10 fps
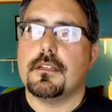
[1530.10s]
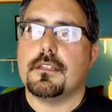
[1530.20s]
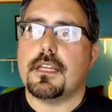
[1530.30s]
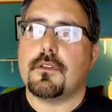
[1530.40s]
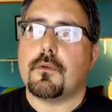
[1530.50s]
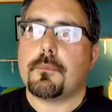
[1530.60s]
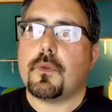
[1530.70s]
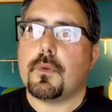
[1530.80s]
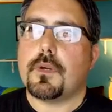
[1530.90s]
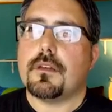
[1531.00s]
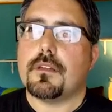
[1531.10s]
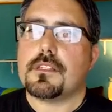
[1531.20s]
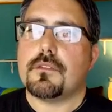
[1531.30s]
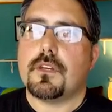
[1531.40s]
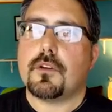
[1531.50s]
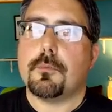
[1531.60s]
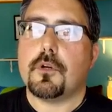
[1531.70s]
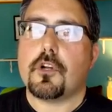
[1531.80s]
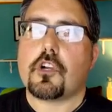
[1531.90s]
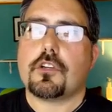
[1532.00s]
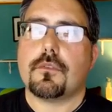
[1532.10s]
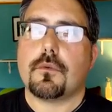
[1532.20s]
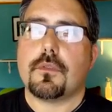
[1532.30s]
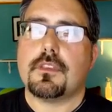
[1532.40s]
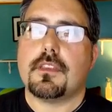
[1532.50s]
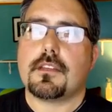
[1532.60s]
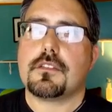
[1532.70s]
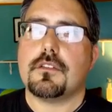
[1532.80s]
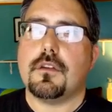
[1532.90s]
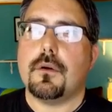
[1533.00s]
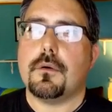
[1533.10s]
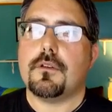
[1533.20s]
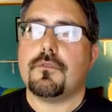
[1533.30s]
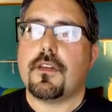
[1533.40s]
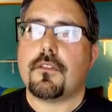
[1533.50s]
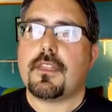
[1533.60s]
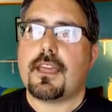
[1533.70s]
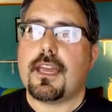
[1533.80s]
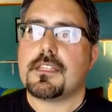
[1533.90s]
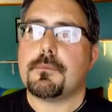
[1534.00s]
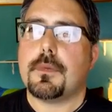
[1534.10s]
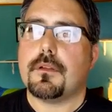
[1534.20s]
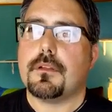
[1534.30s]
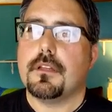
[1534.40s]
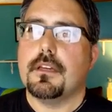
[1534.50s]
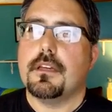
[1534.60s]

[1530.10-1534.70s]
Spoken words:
David gripped the wheel as the vehicle pushed through the thick snow and feathered the gas pedal